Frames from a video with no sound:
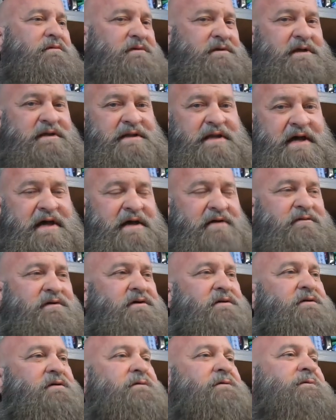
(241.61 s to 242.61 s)
Didn't have
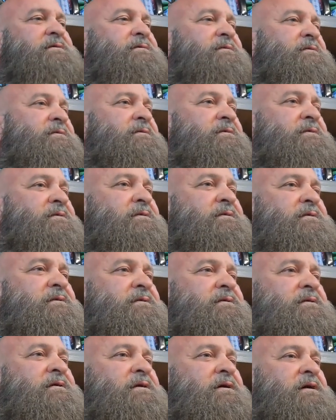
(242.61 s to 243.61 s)
it.
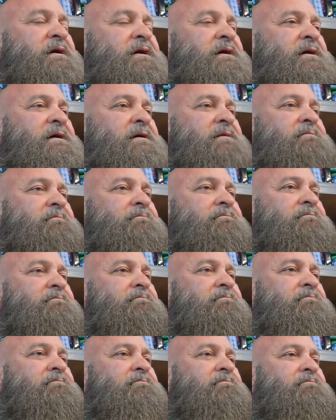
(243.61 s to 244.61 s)

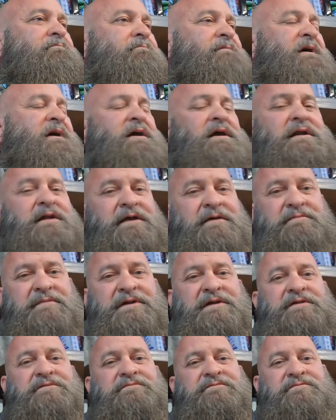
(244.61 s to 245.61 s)
Let
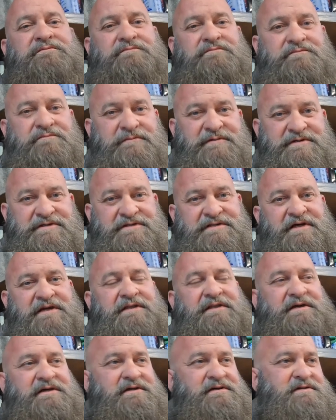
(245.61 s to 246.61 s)
me just say
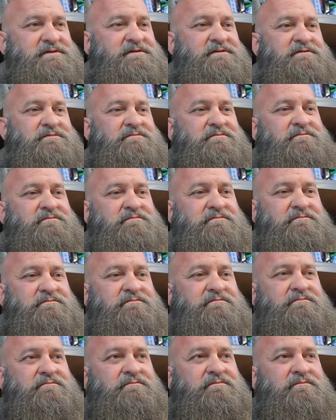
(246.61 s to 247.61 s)
this.
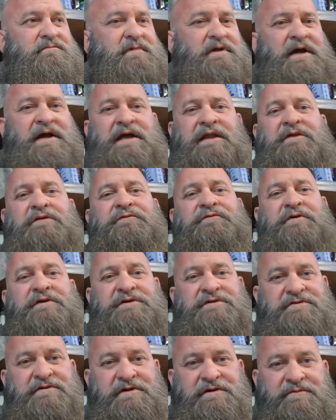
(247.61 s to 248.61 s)
I got a little
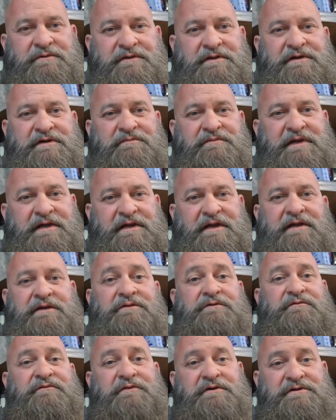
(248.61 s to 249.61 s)
frustrated with them. They got a
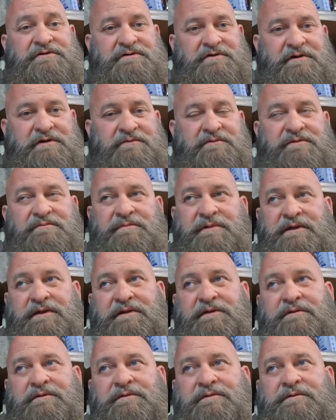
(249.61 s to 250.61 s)
little frustrated with me.